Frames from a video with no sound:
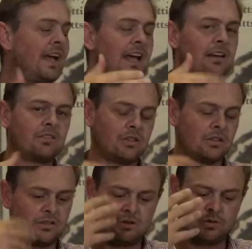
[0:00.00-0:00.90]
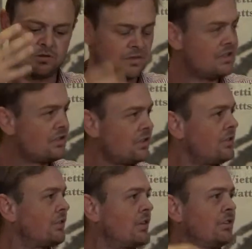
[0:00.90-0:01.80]
Again, it's got to do with the
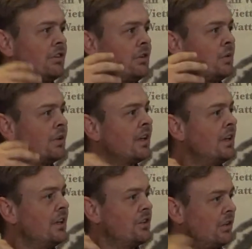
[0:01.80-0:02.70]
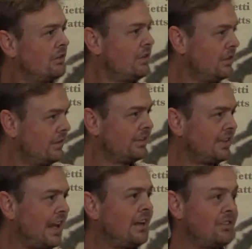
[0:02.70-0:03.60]
research. It's got to do with children of
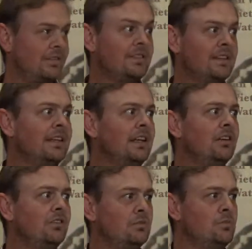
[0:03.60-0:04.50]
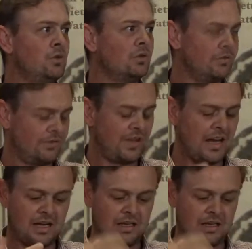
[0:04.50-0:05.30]
this age need to move.